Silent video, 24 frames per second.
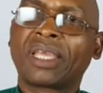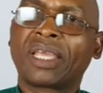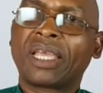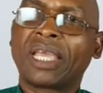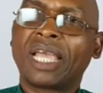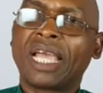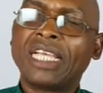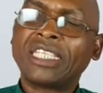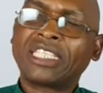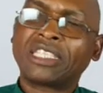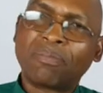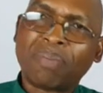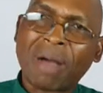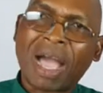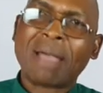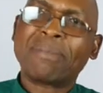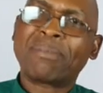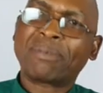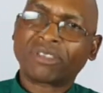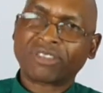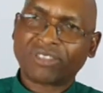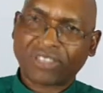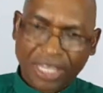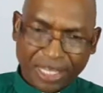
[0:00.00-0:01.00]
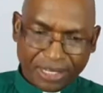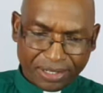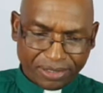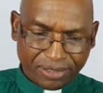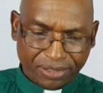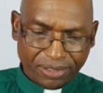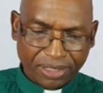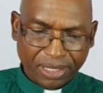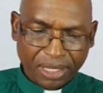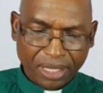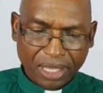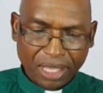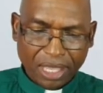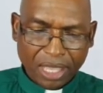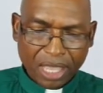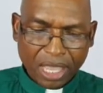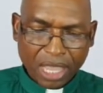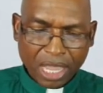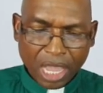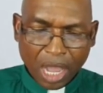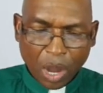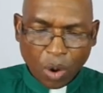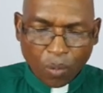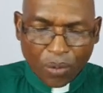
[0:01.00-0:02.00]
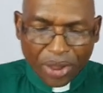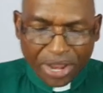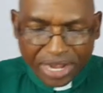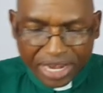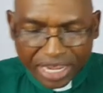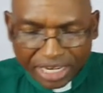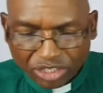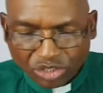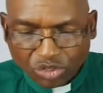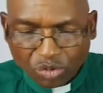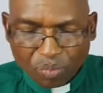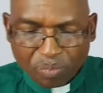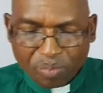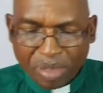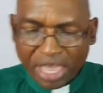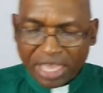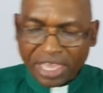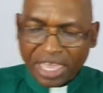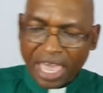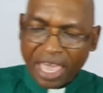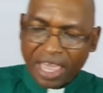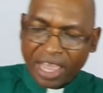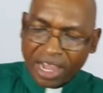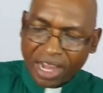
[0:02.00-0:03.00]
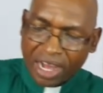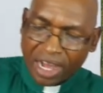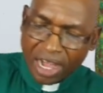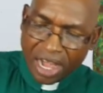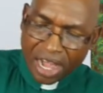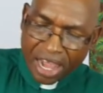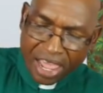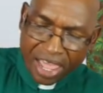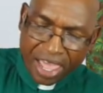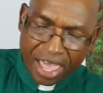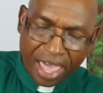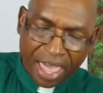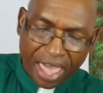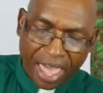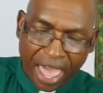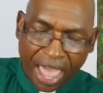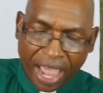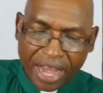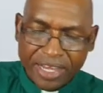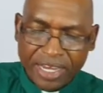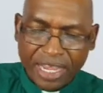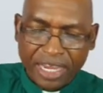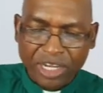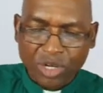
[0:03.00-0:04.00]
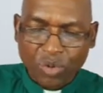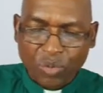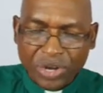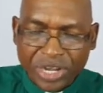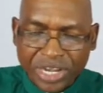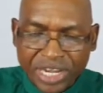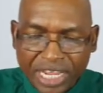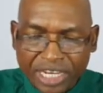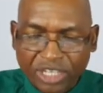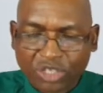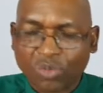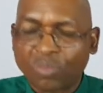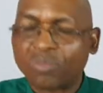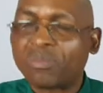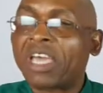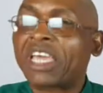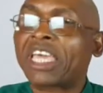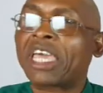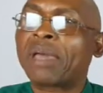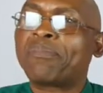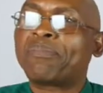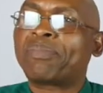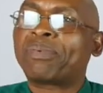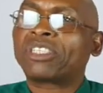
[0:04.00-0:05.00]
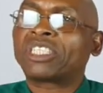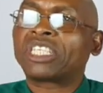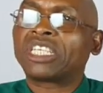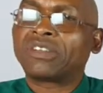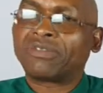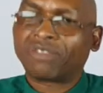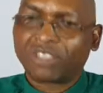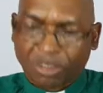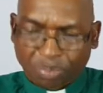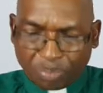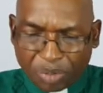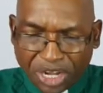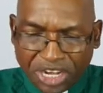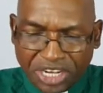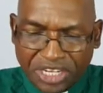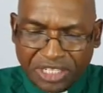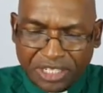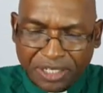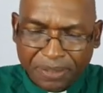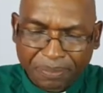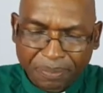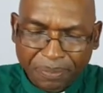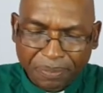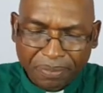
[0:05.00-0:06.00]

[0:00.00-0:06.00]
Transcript: as the Bible says, we need to make a clear head and we need to make a positive spirit.